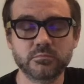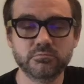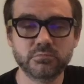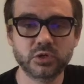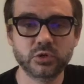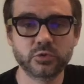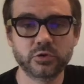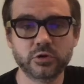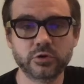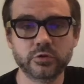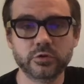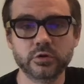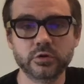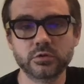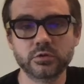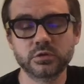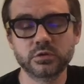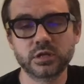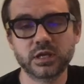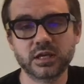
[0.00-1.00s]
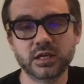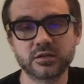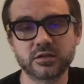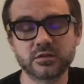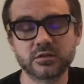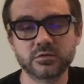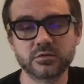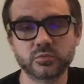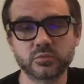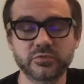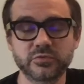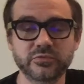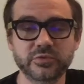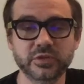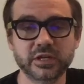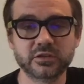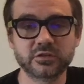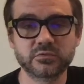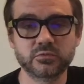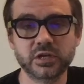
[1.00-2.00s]
mirror and
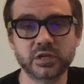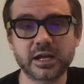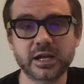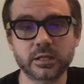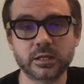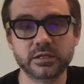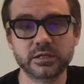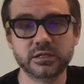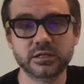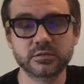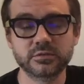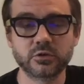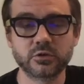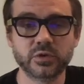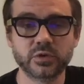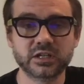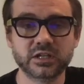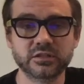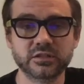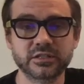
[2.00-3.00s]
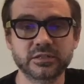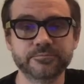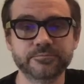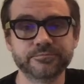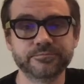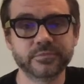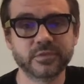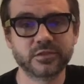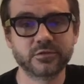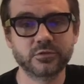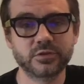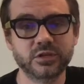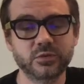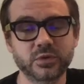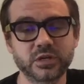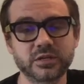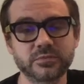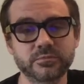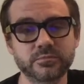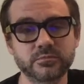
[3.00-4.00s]
reflect reality correctly. So,
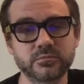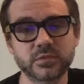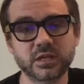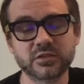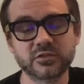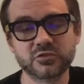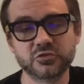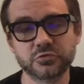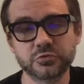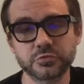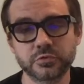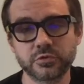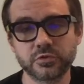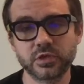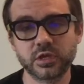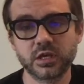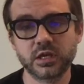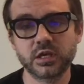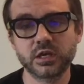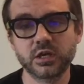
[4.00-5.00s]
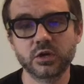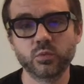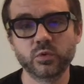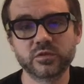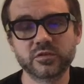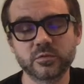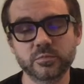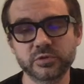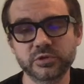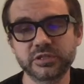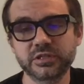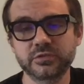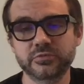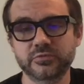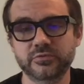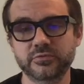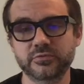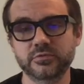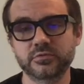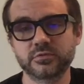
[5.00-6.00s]
anyway, that's truth. What's a
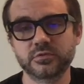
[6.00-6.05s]
belief?